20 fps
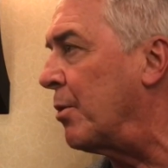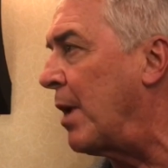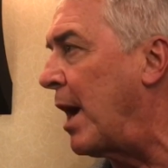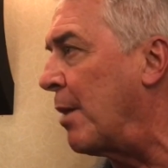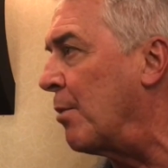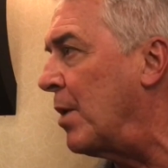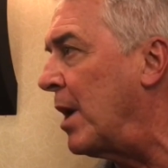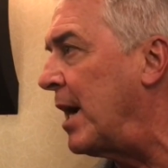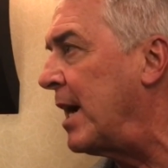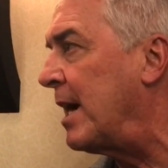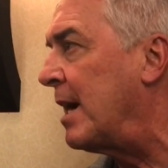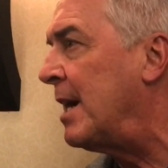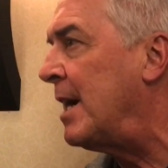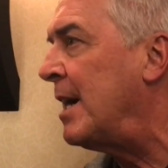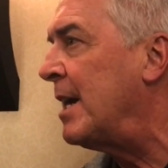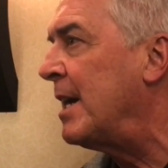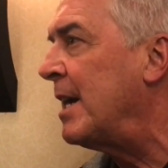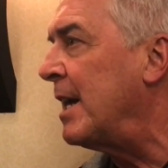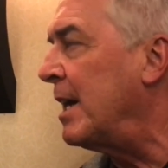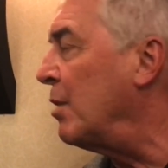right way.
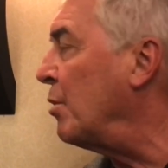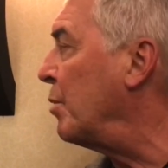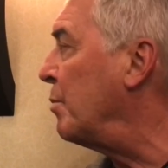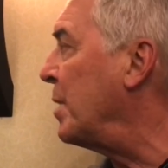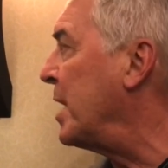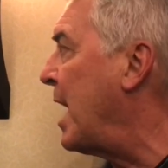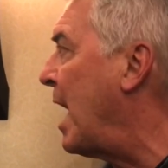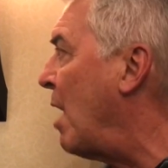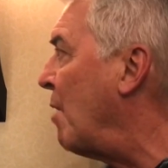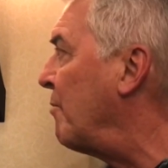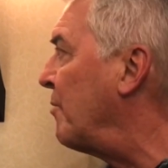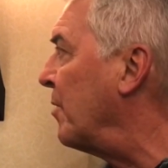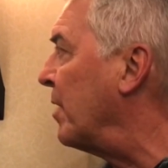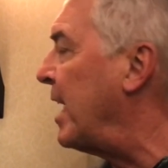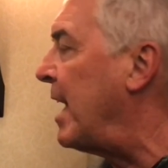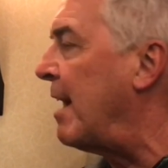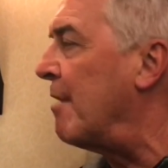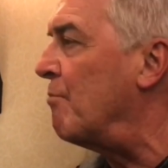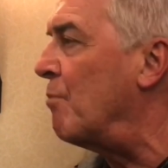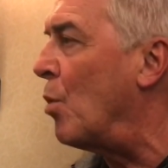It would be helpful
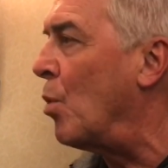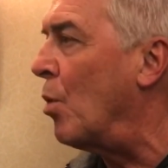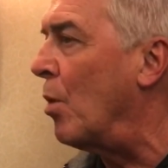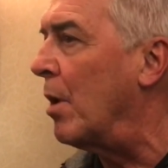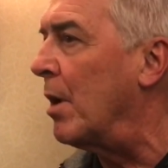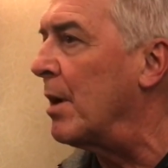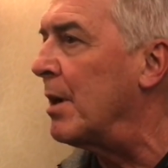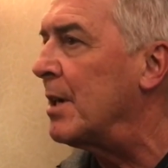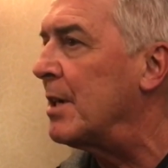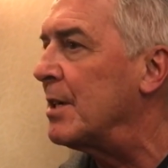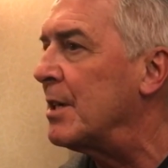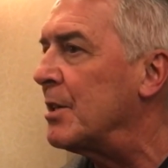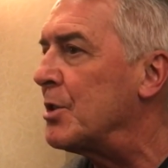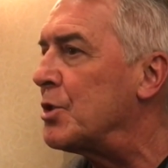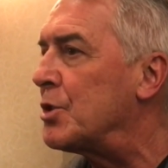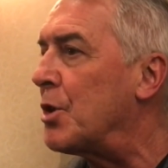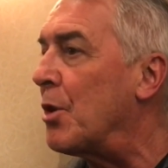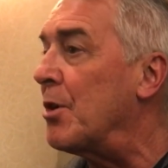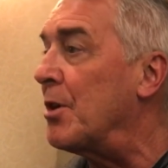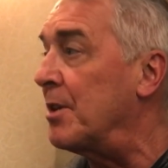to have more
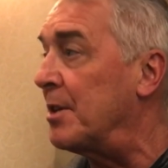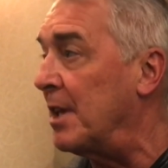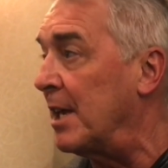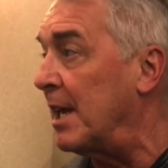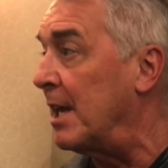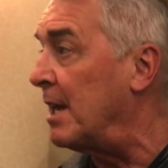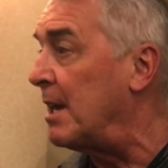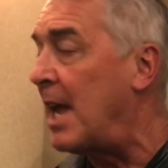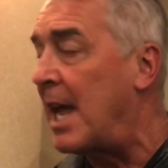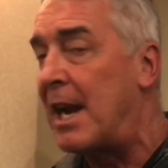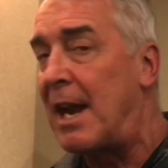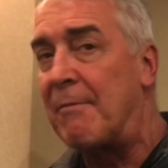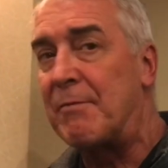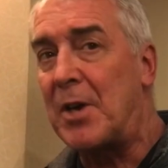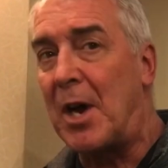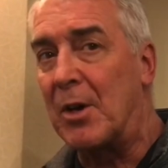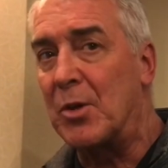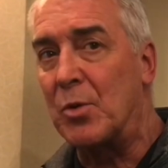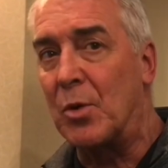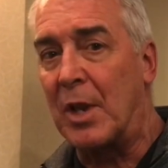certainty, and I've
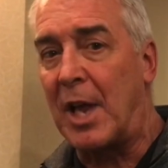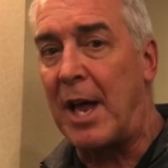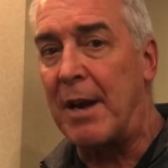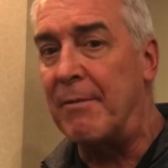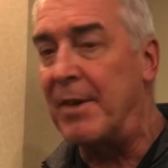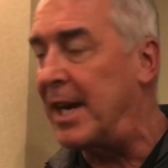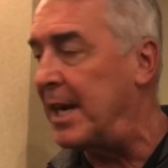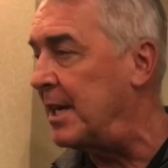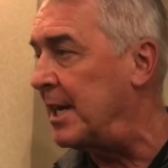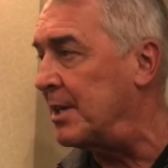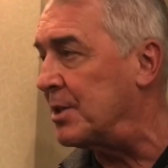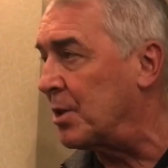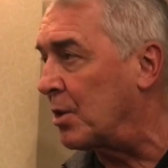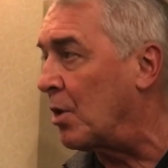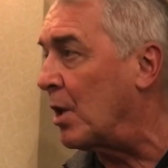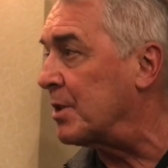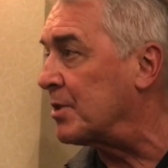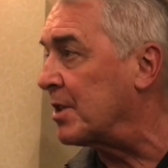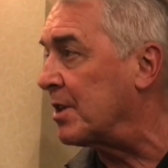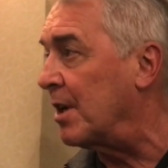talked to a lot of ADs
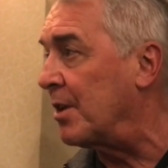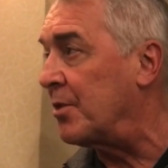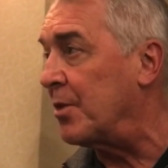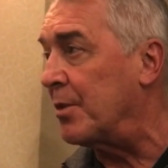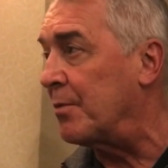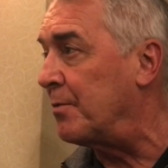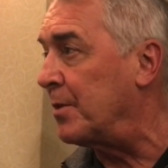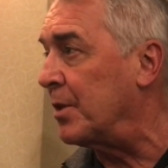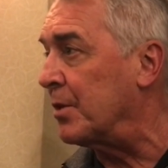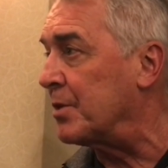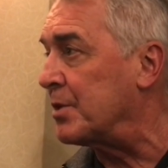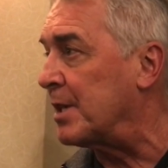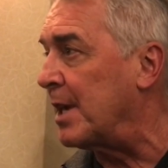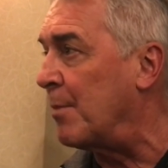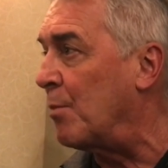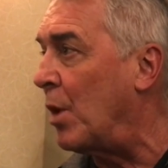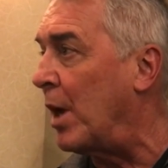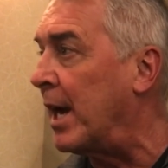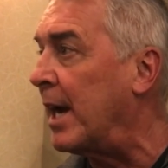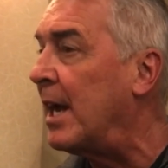across the country who feel the
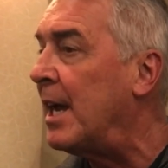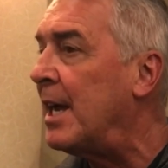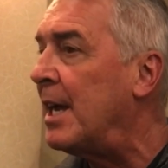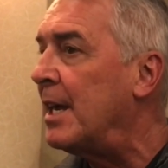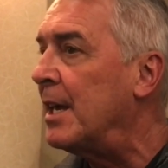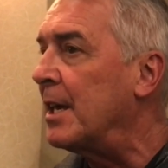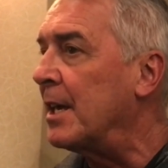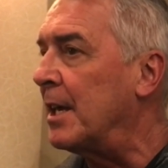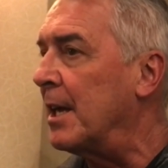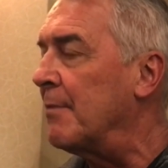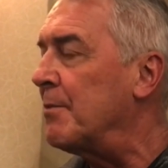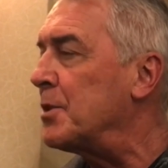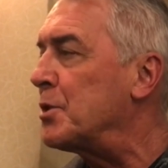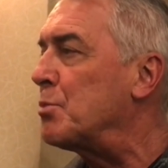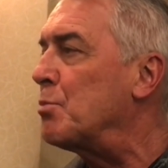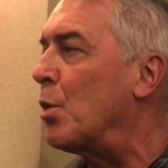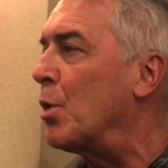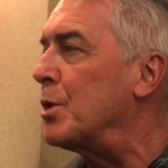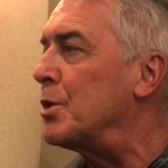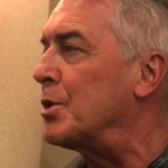same way. Give
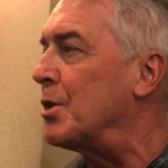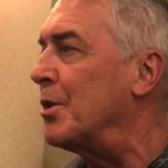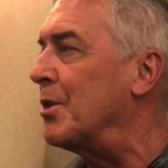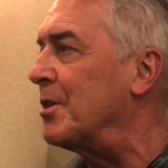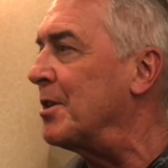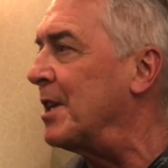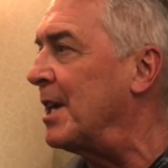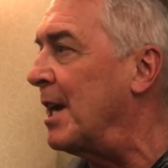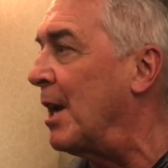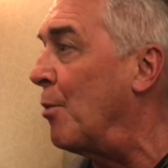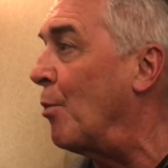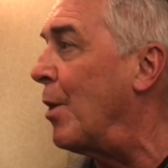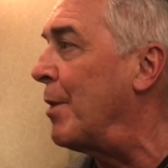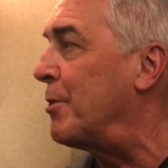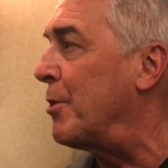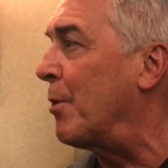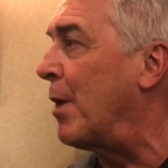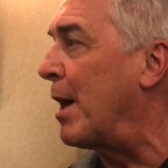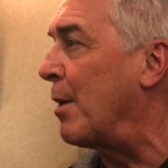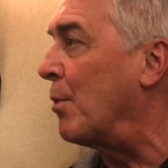us more certainty on
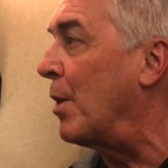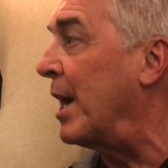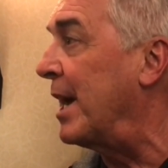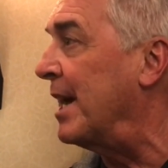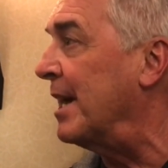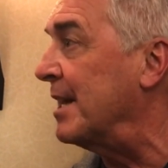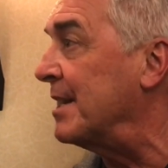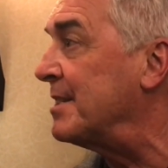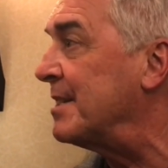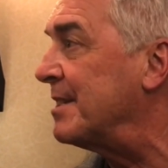what the right way is.